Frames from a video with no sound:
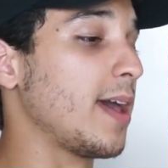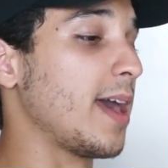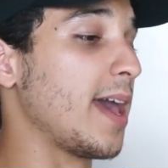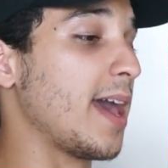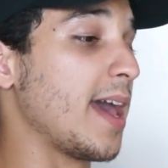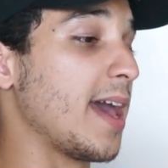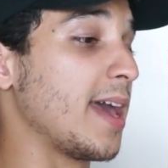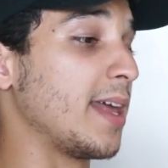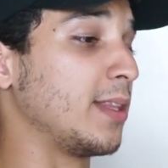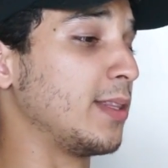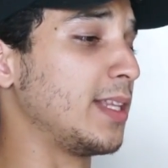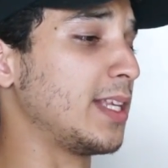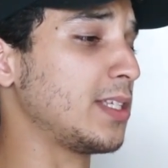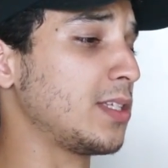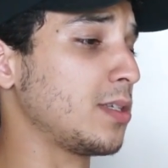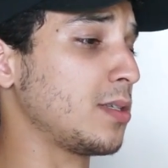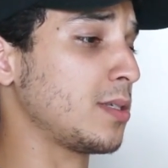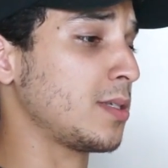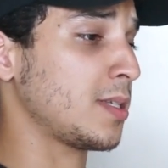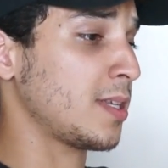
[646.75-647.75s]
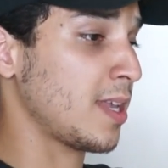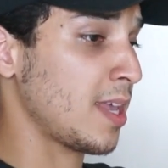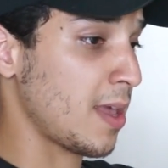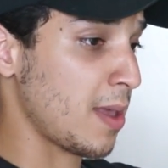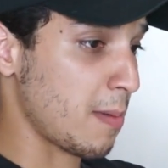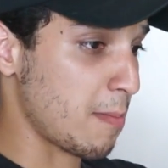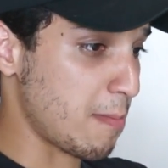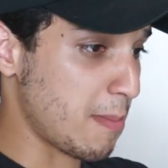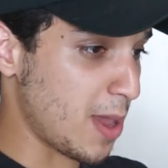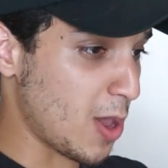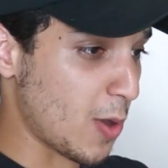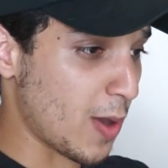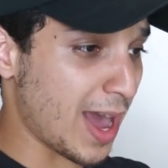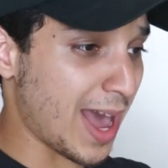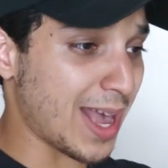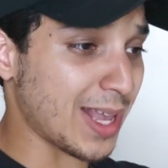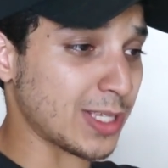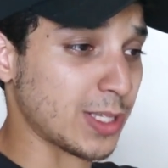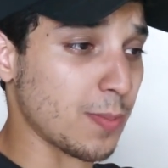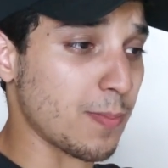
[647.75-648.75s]
And this meal
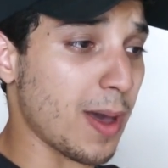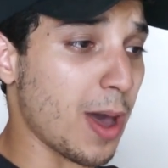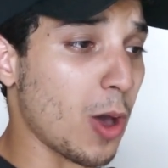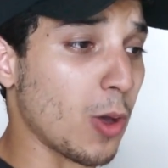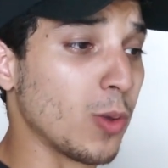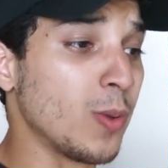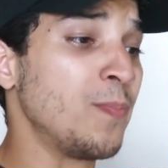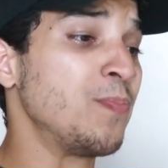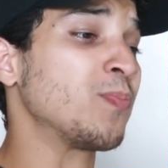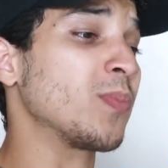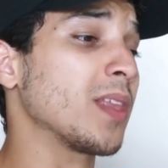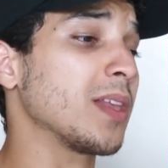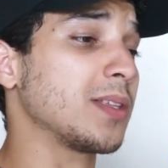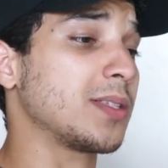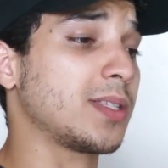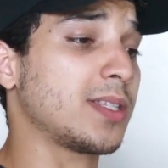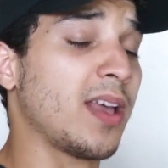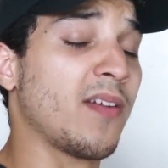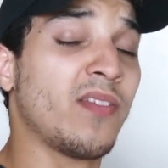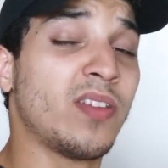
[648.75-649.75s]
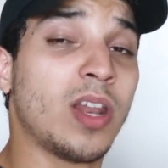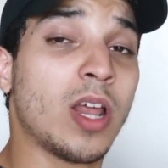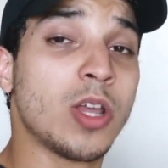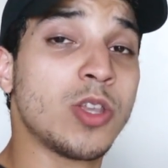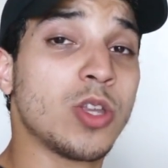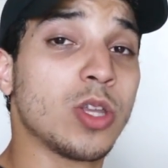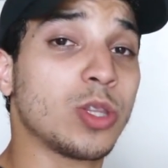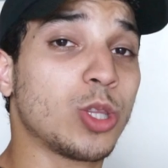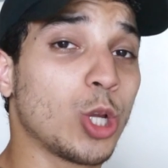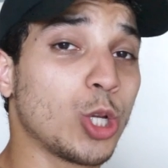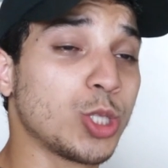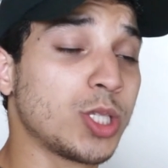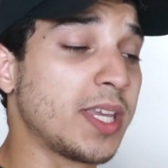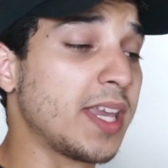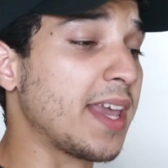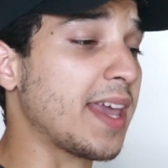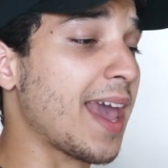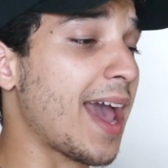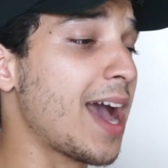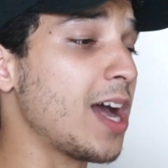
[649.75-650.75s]
has about
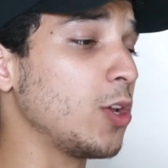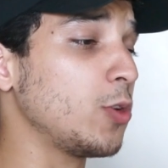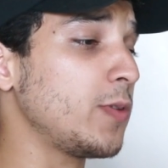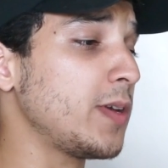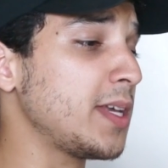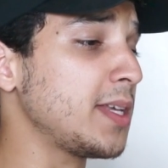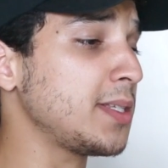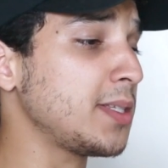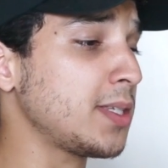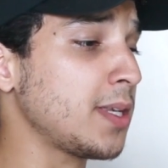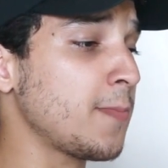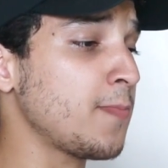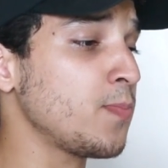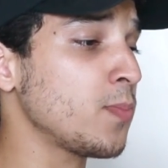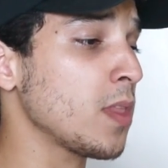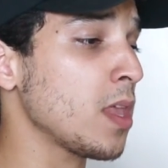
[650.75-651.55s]
713 calories,